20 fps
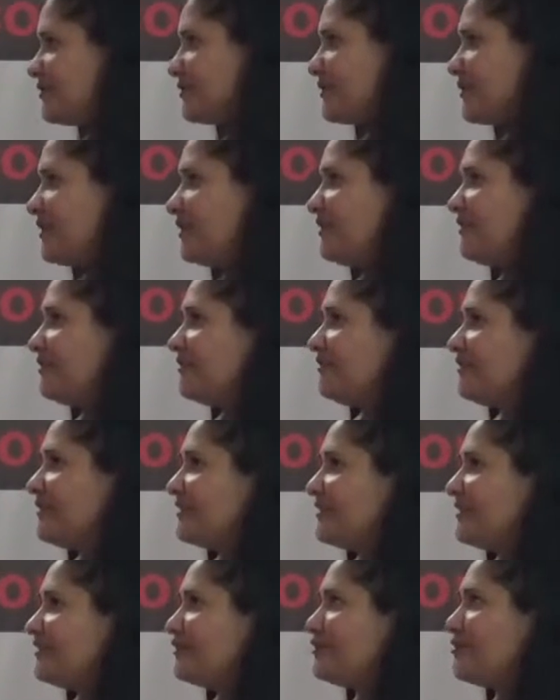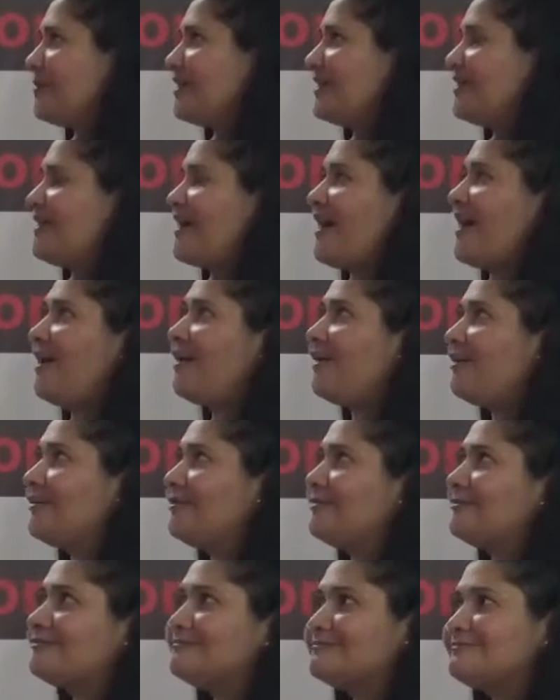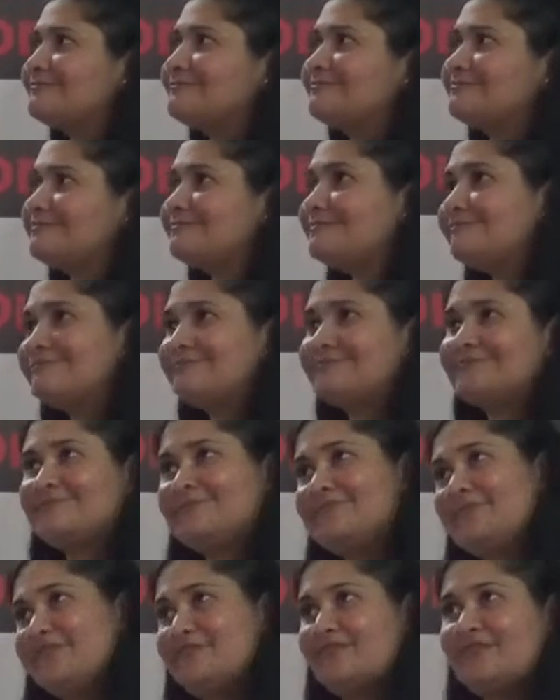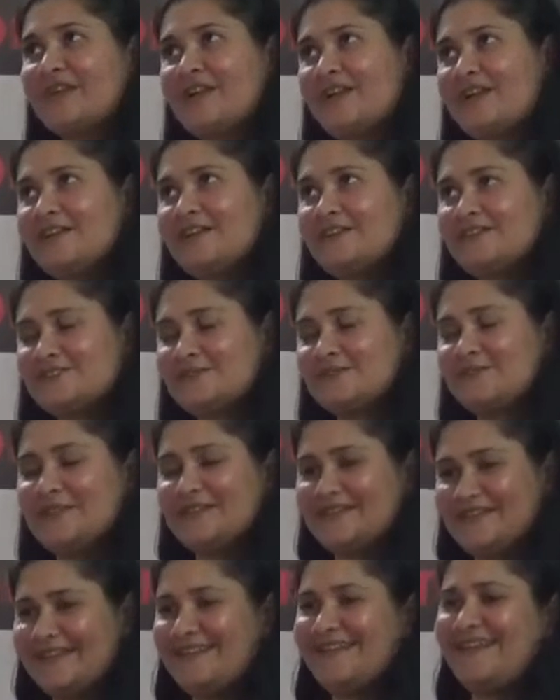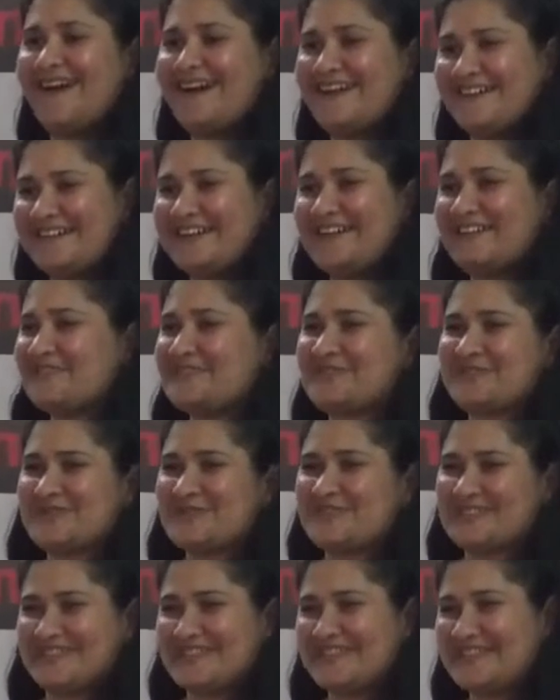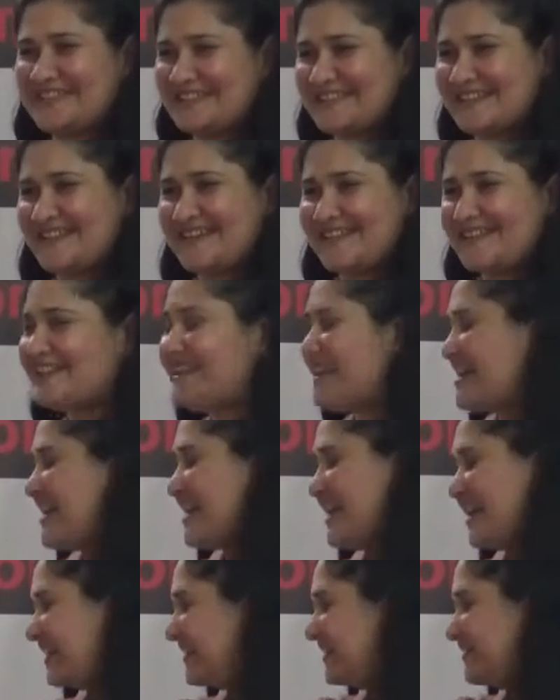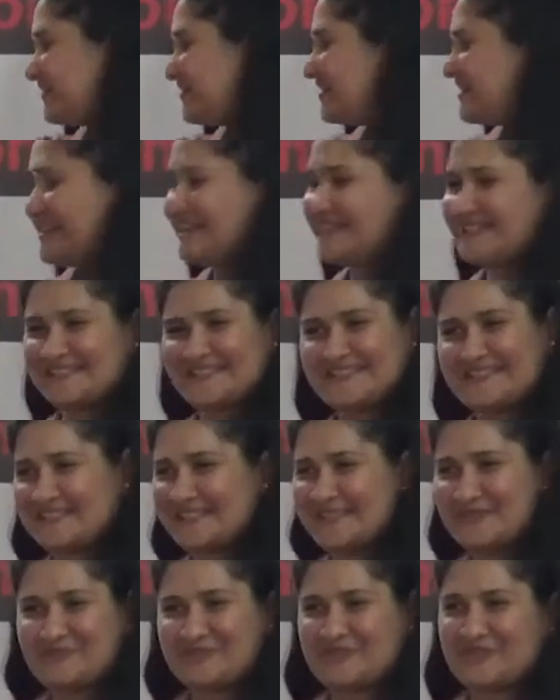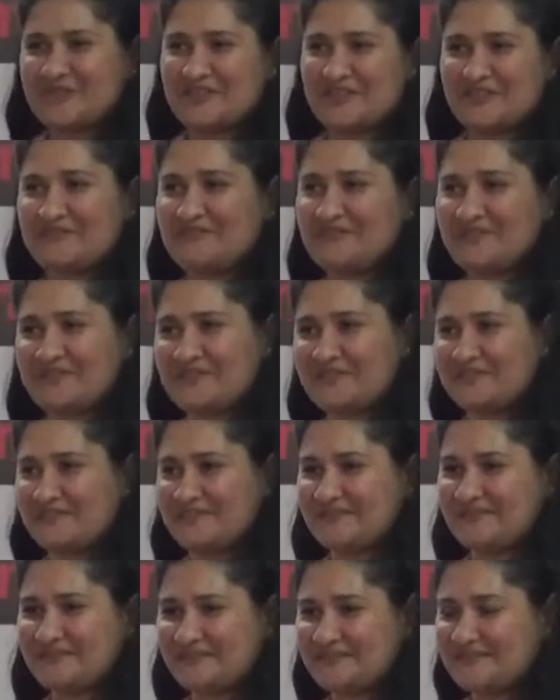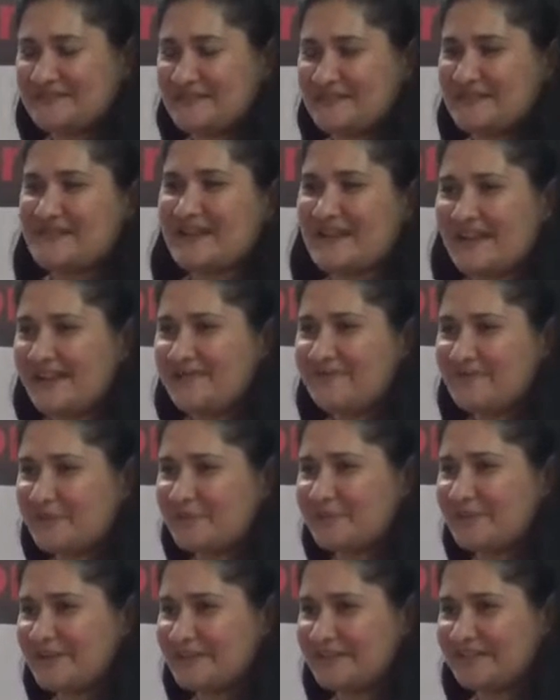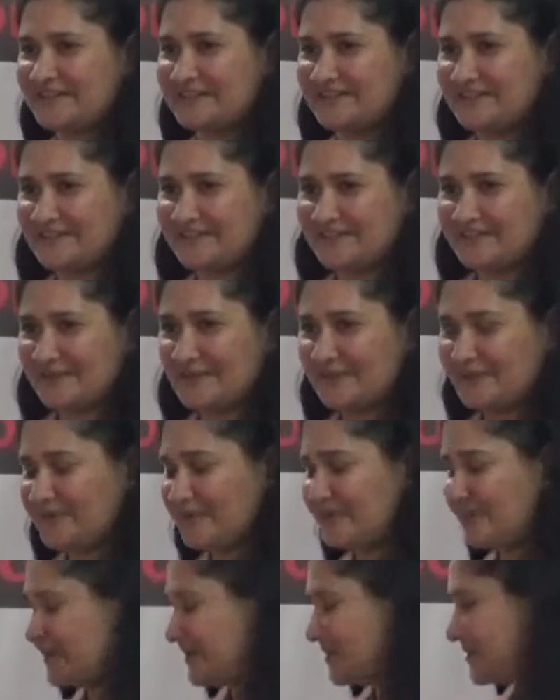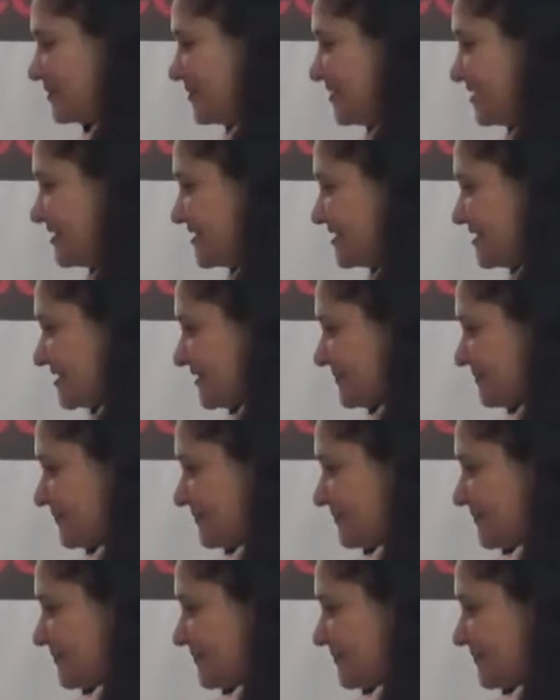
to think of it, that no matter how difficult we think our individual journeys are, end of the day it's the same journey for everybody all at once.